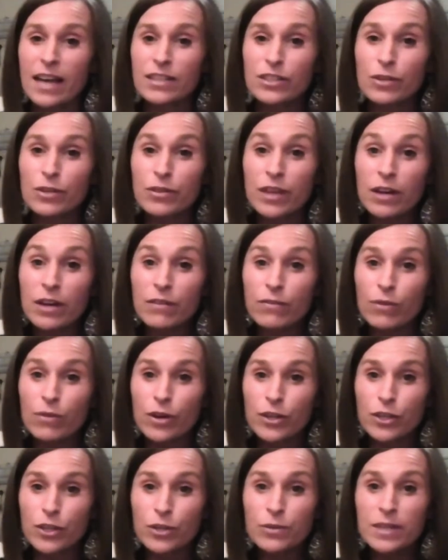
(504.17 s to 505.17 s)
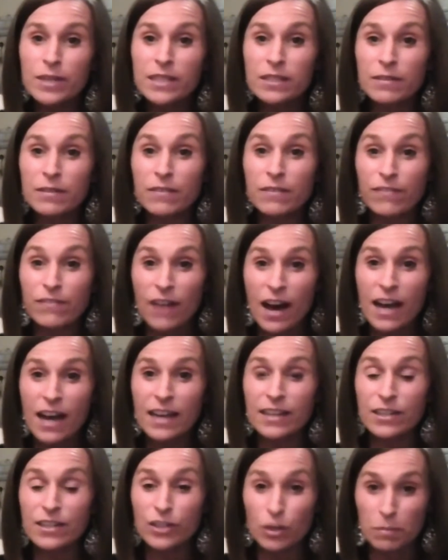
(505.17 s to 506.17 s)
And so therefore, you need to
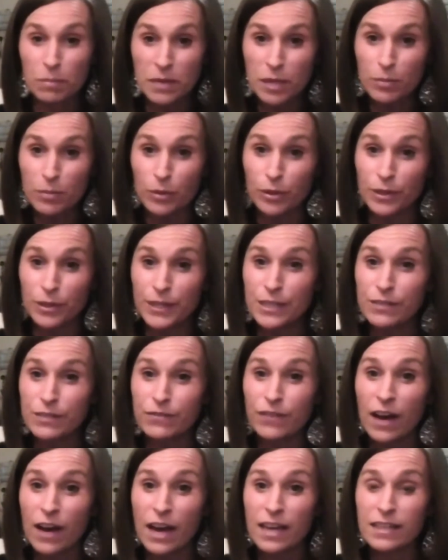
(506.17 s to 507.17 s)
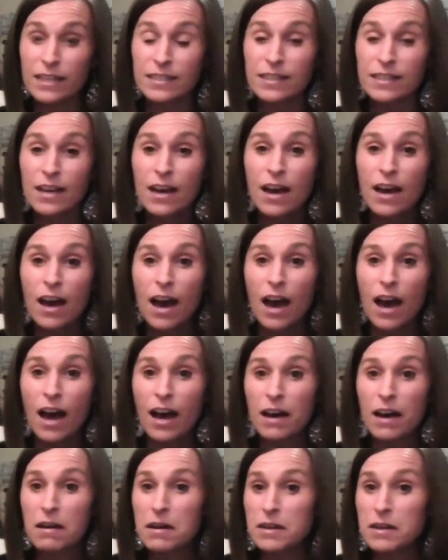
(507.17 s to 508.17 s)
find your people. You need to find
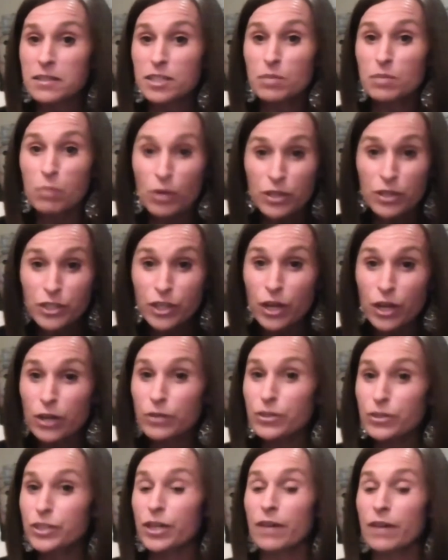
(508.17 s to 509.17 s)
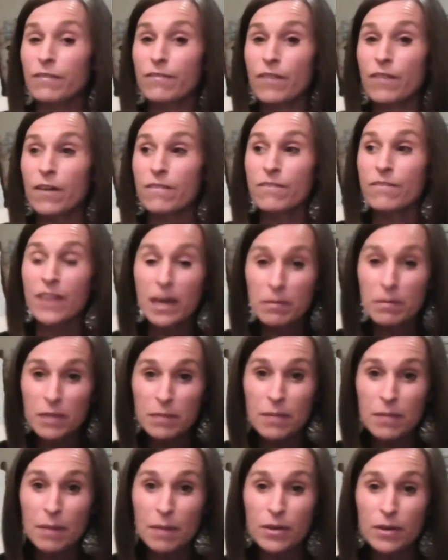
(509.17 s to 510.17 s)
uh, a sports coach, a, a
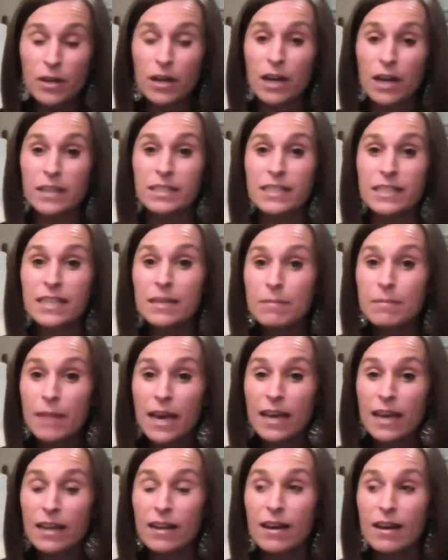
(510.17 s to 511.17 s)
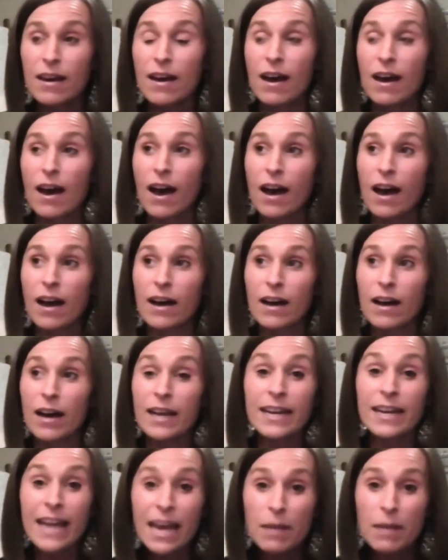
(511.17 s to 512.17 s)
family member, a teammate, Uh,
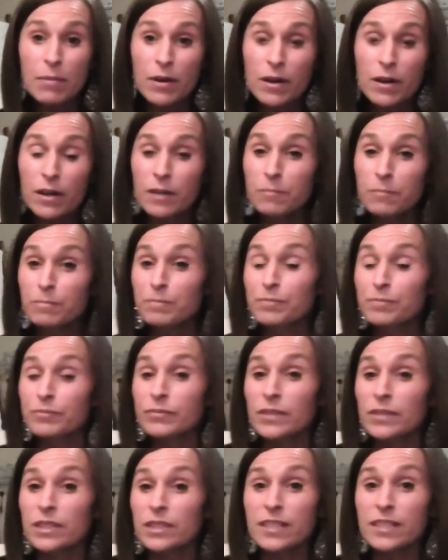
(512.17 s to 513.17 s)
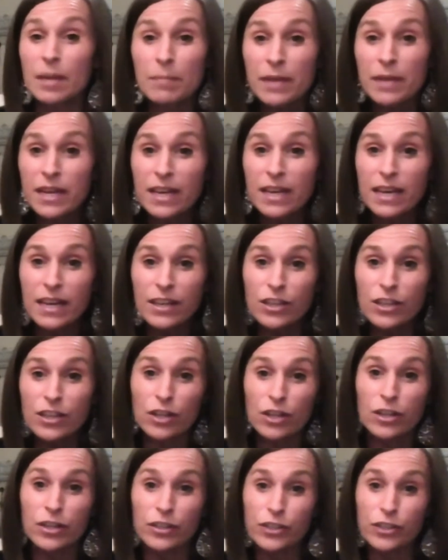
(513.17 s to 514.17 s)
a neighbor, somebody in
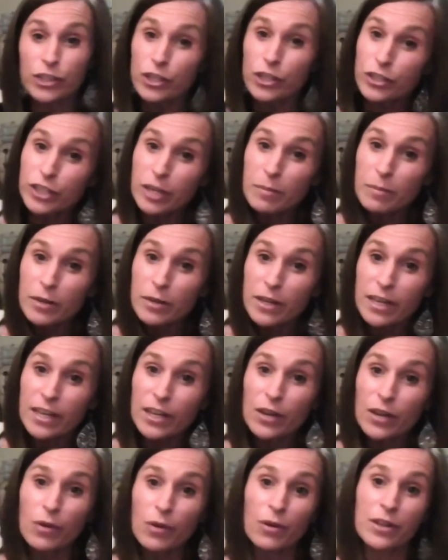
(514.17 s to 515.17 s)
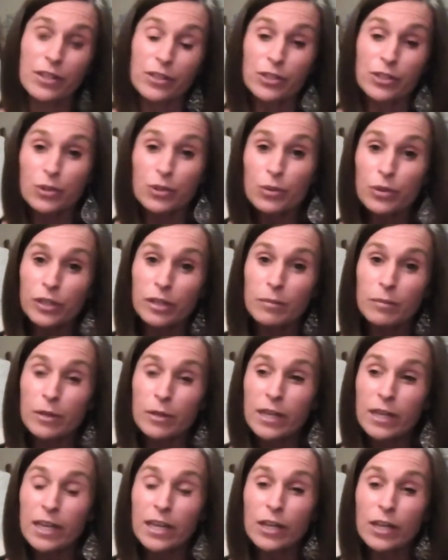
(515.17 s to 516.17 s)
your church community or in your school
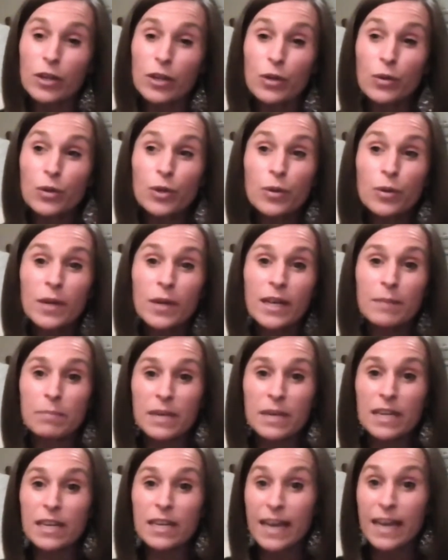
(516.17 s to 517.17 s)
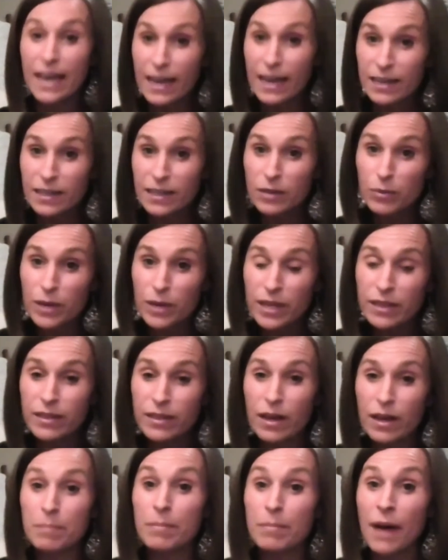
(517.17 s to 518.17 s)
community who you can be candid with
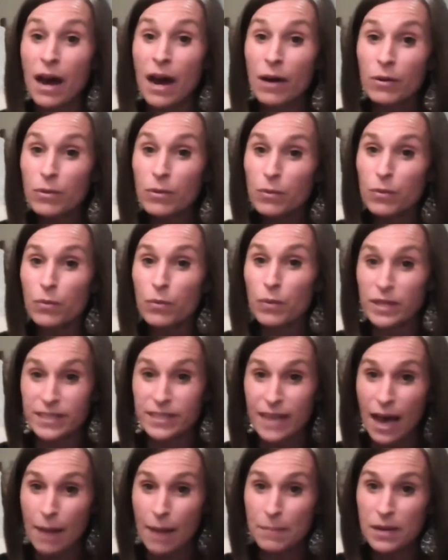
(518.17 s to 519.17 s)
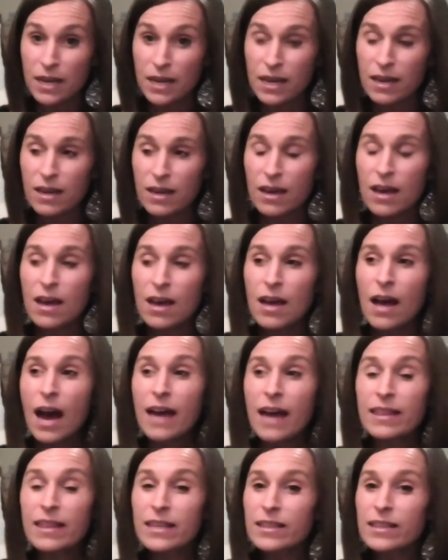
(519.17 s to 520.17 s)
about what's happening.
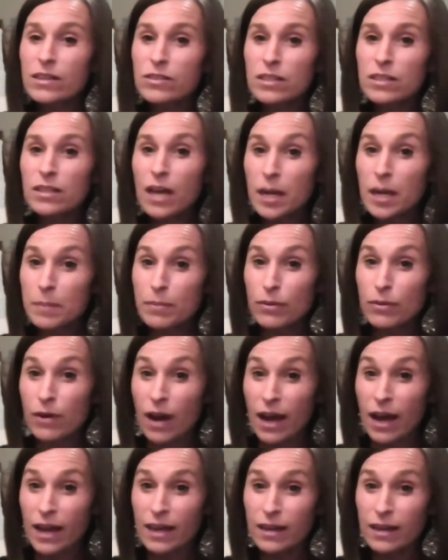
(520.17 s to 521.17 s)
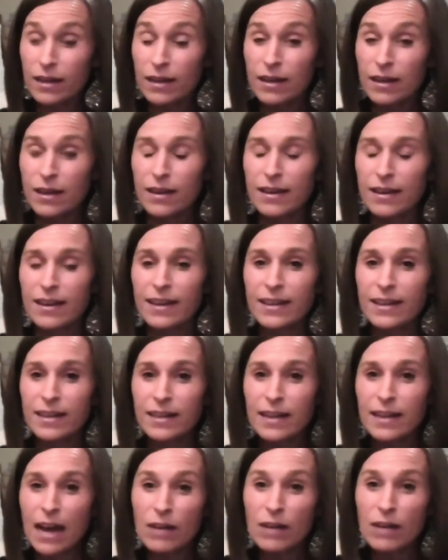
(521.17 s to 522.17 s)
Mm-hmm. I think there's a lot of pride in
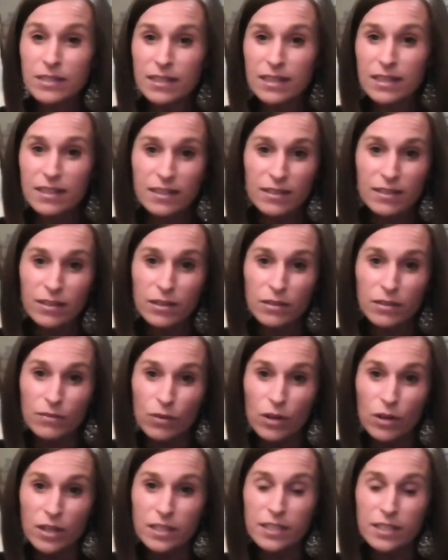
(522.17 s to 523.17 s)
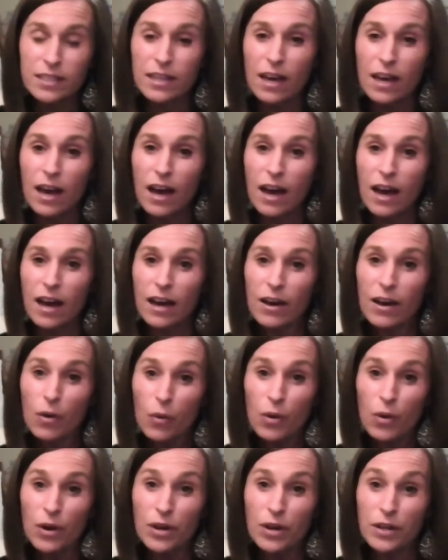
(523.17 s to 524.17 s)
announcing the divorce uh,
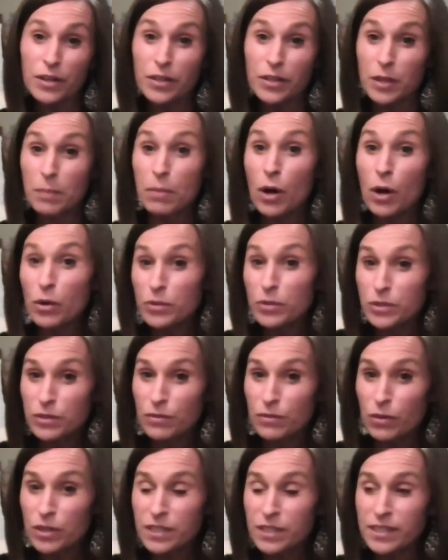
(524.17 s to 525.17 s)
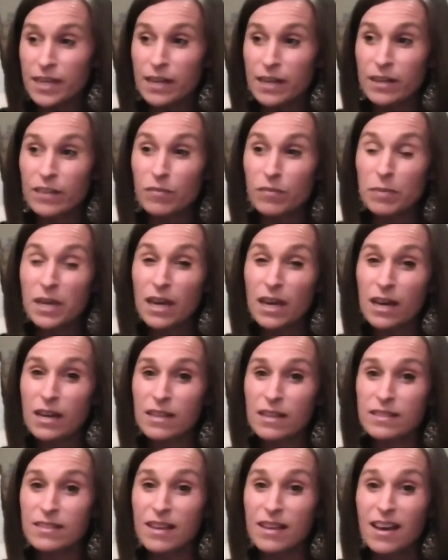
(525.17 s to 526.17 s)
or the post-divorce narrative,
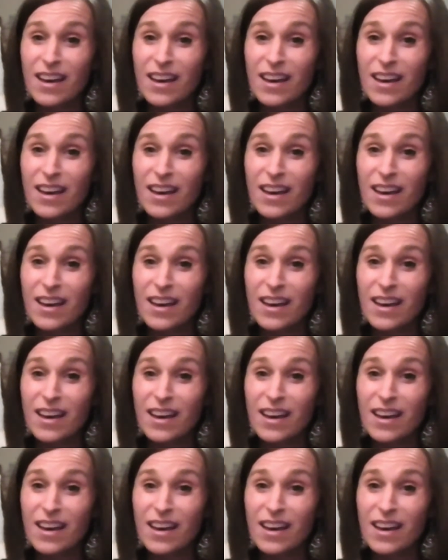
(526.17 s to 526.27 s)
because